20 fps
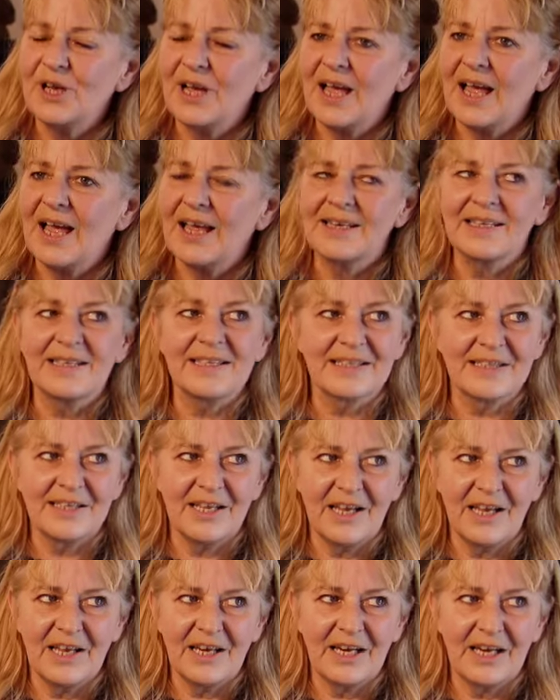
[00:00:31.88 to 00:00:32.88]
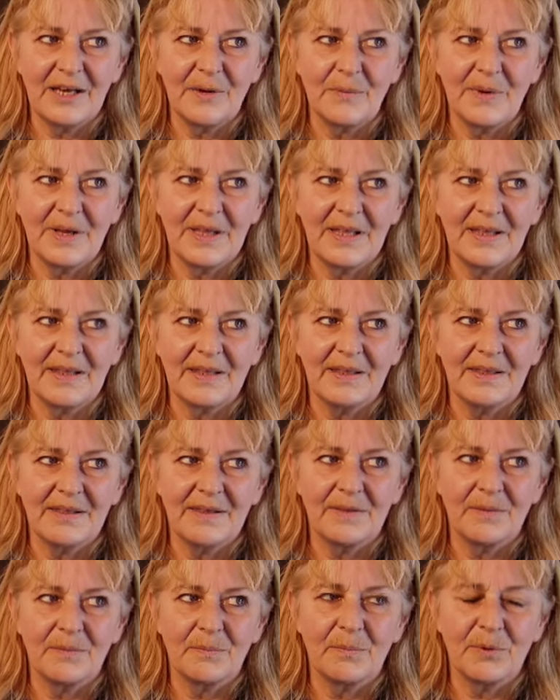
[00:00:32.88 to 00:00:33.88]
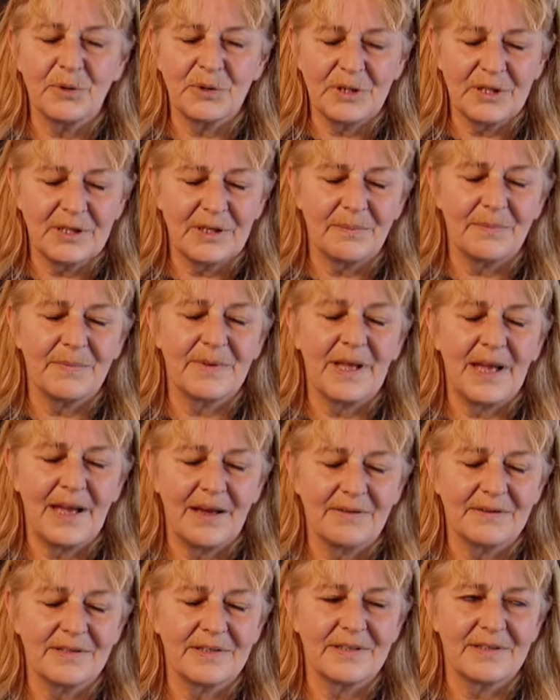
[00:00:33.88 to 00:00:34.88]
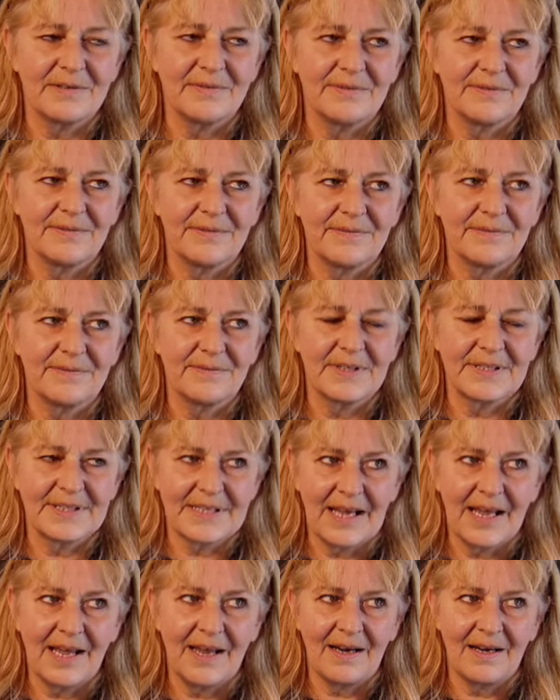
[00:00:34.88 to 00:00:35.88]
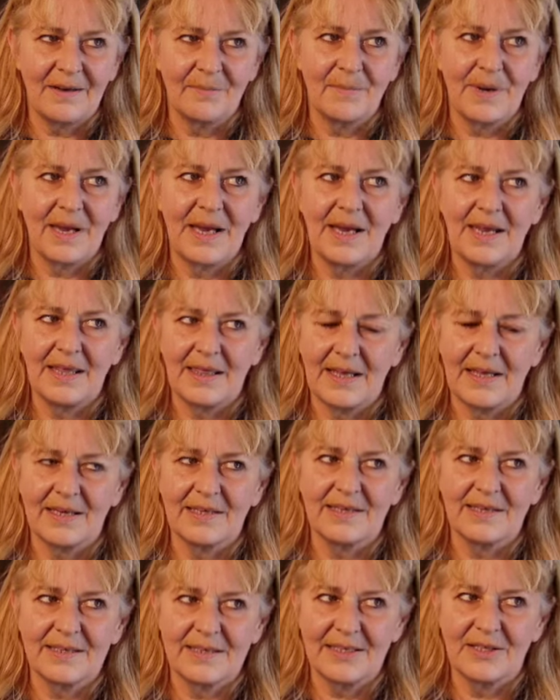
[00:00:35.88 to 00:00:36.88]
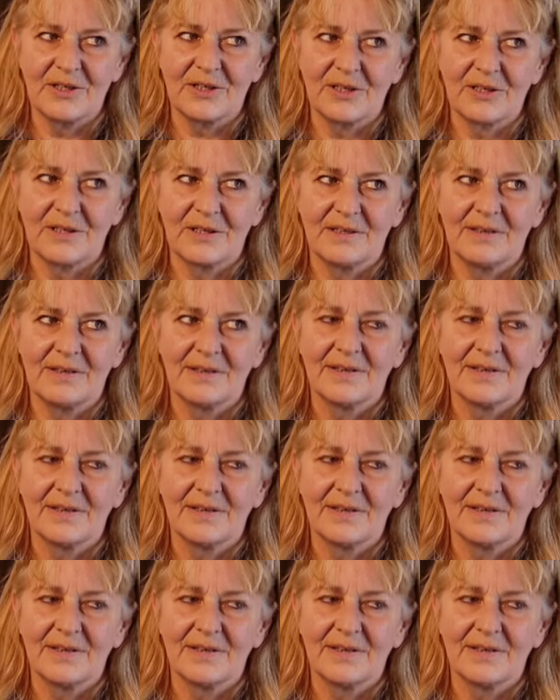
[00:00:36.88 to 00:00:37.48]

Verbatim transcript: our hands certainly with putting up the houses for sale, sale. and making that decision. It's a